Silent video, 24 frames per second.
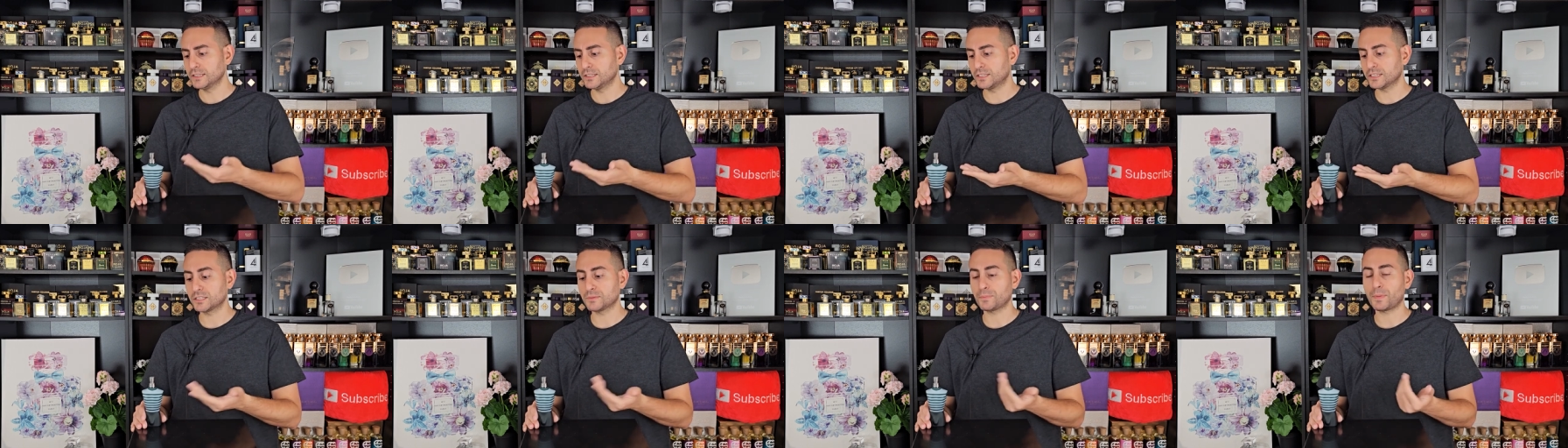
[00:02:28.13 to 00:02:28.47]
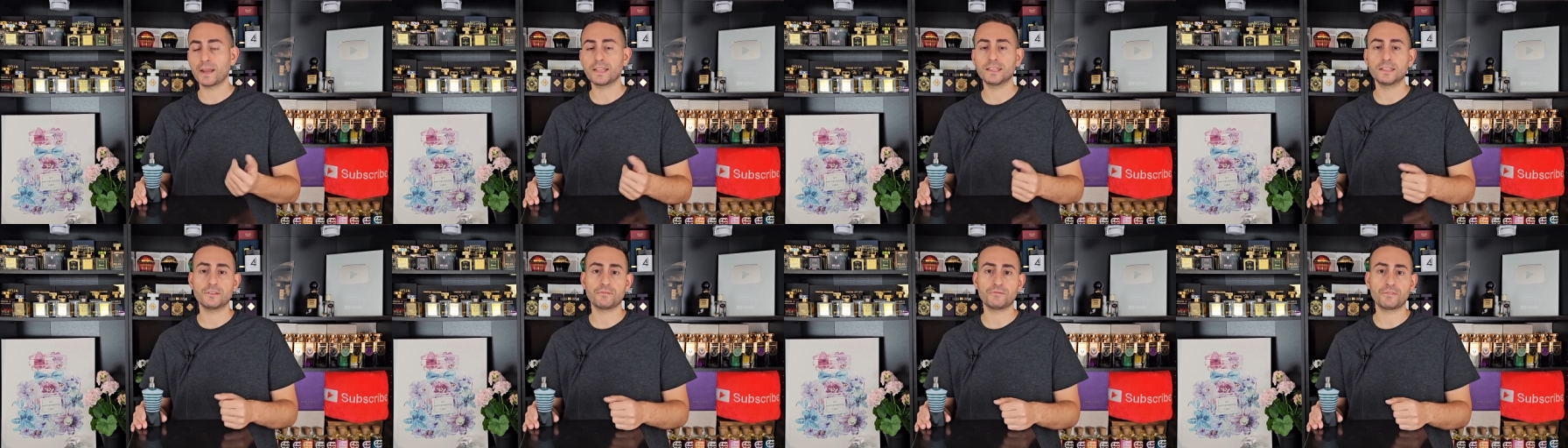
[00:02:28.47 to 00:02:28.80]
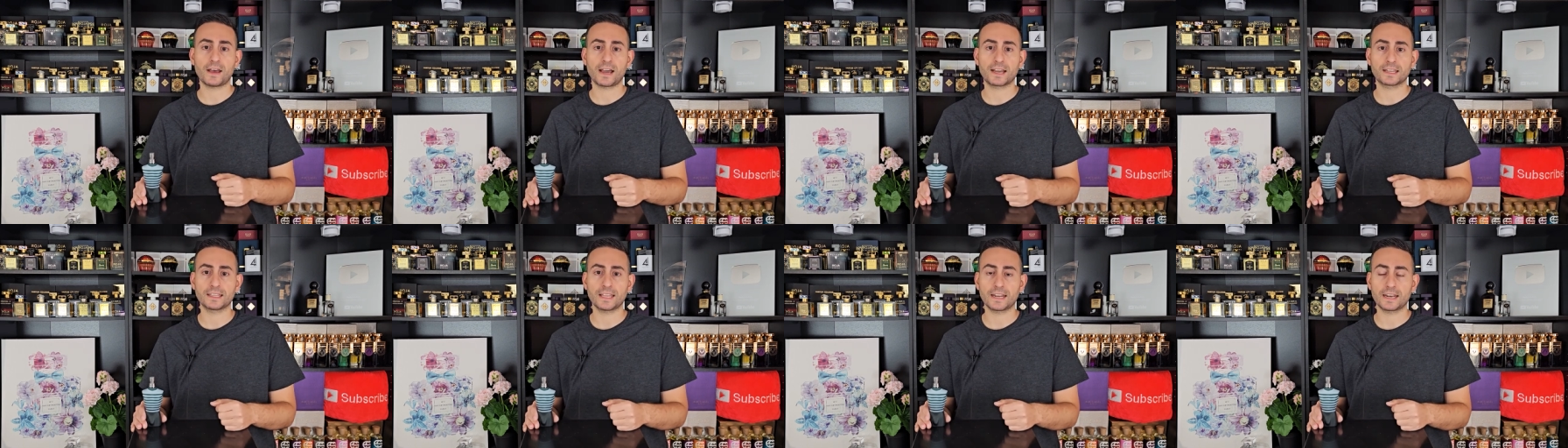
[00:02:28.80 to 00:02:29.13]
despite the
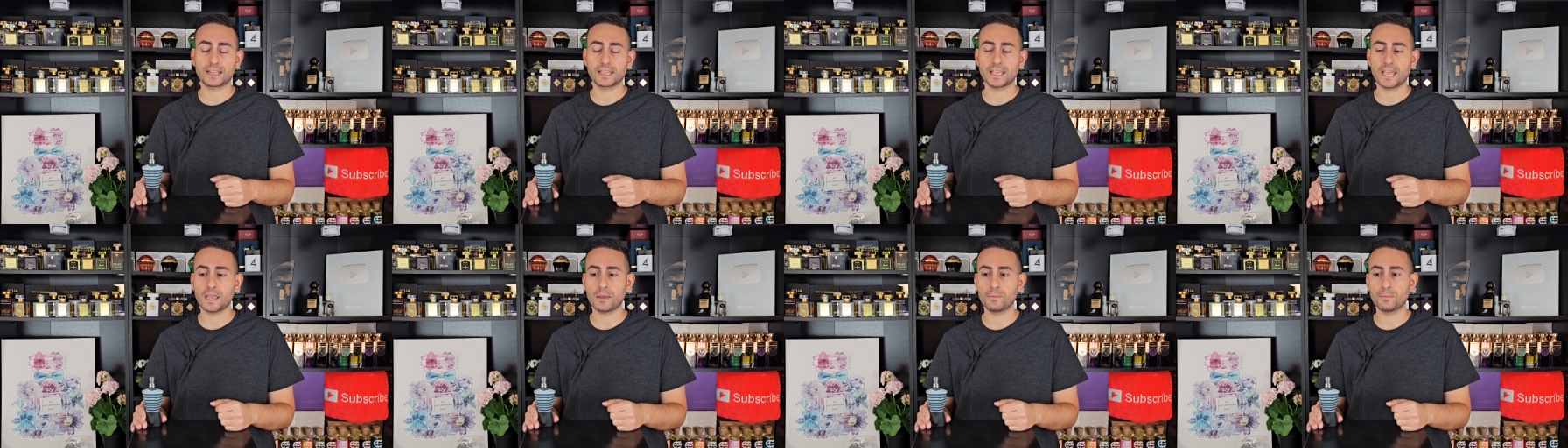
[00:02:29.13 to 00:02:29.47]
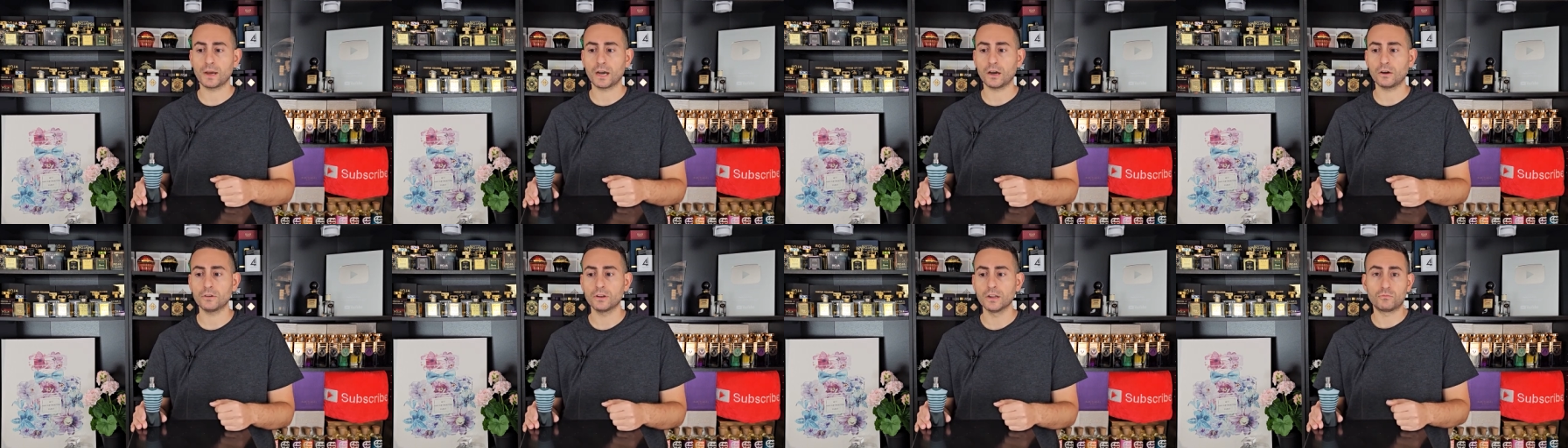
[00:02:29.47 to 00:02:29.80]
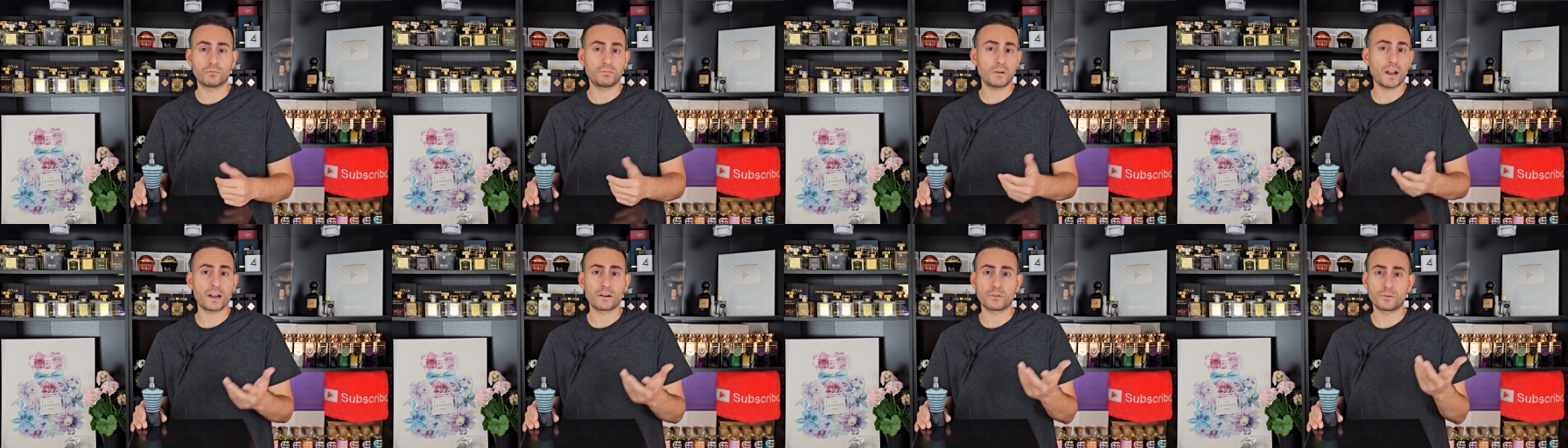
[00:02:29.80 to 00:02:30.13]
fact that it came out
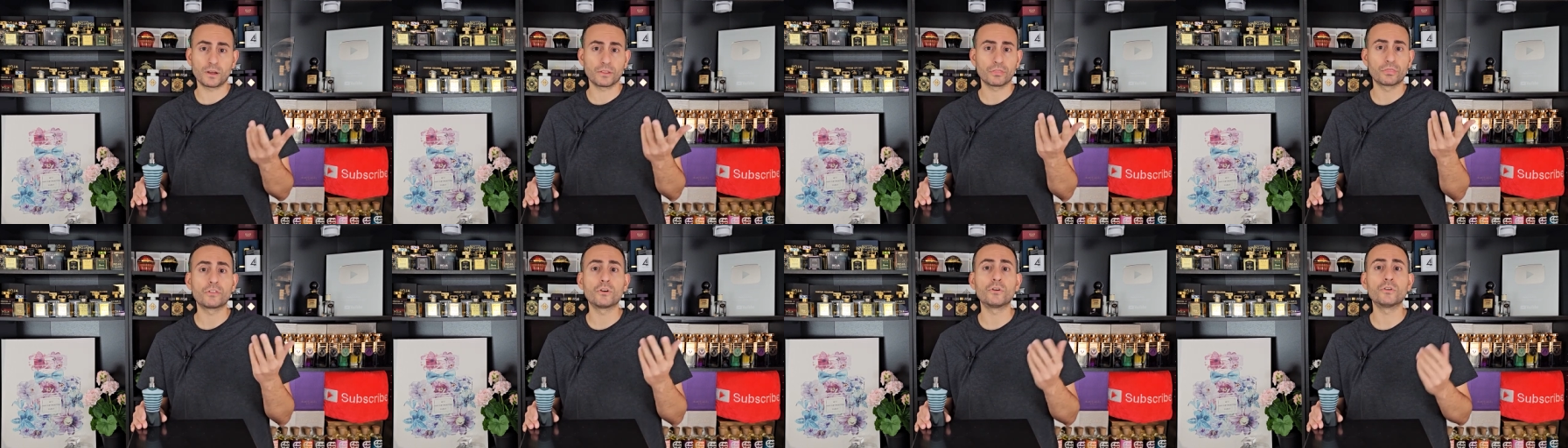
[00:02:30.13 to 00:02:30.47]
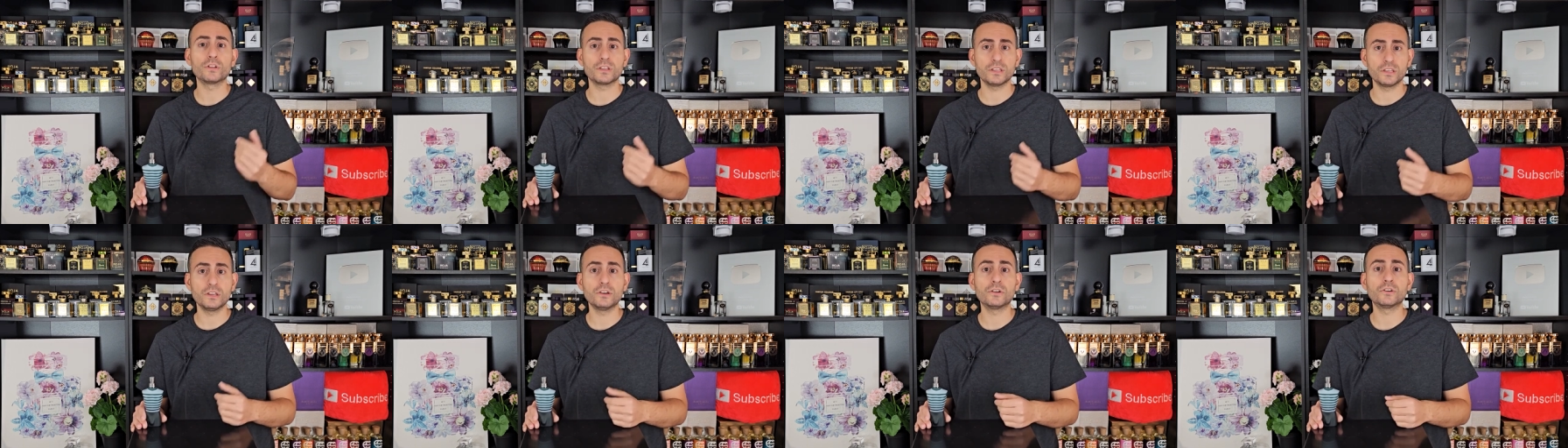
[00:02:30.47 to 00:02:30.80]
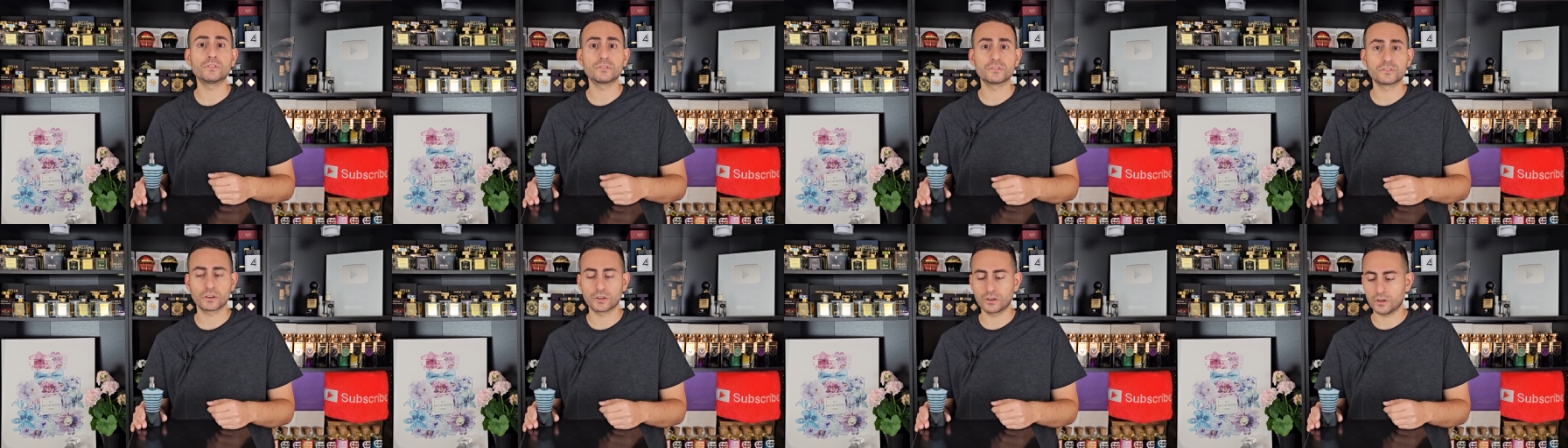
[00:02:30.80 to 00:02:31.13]
right around thirty
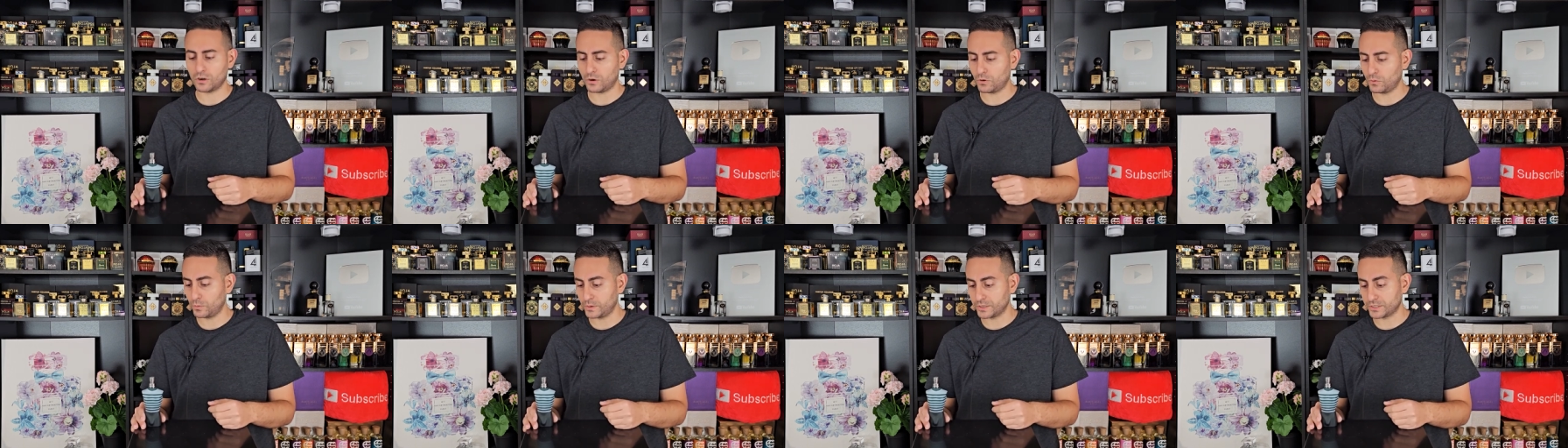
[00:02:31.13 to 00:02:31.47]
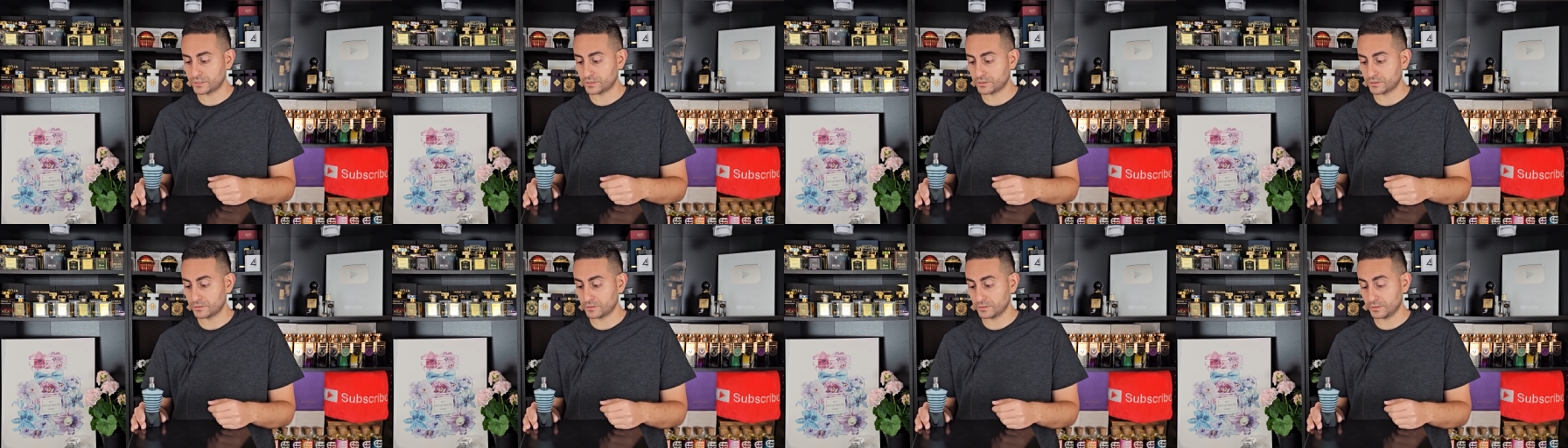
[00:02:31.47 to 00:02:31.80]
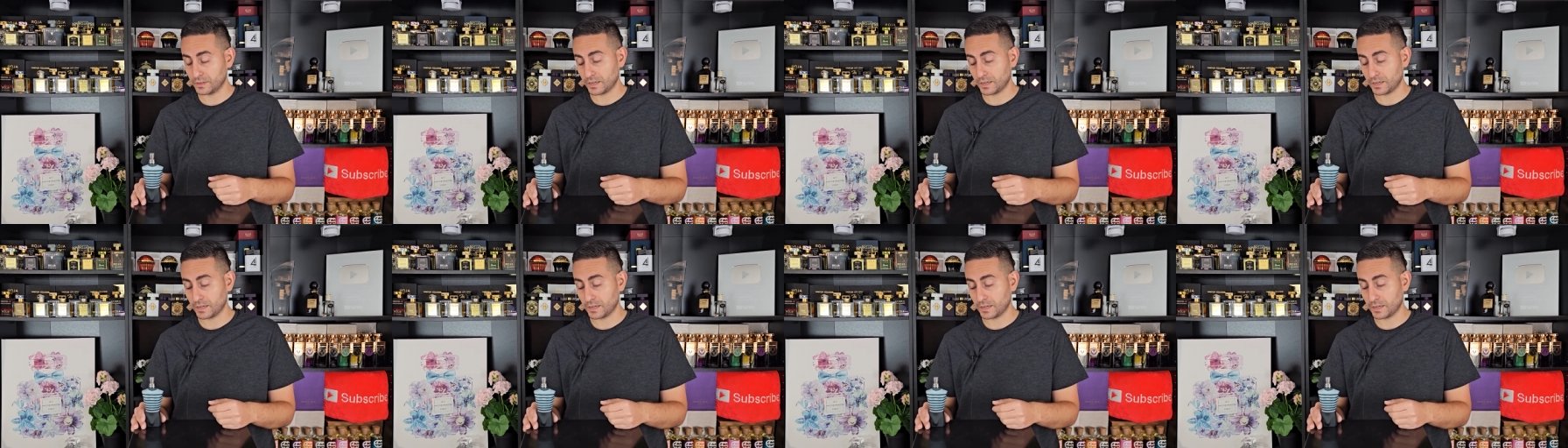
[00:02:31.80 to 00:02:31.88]
years ago, which,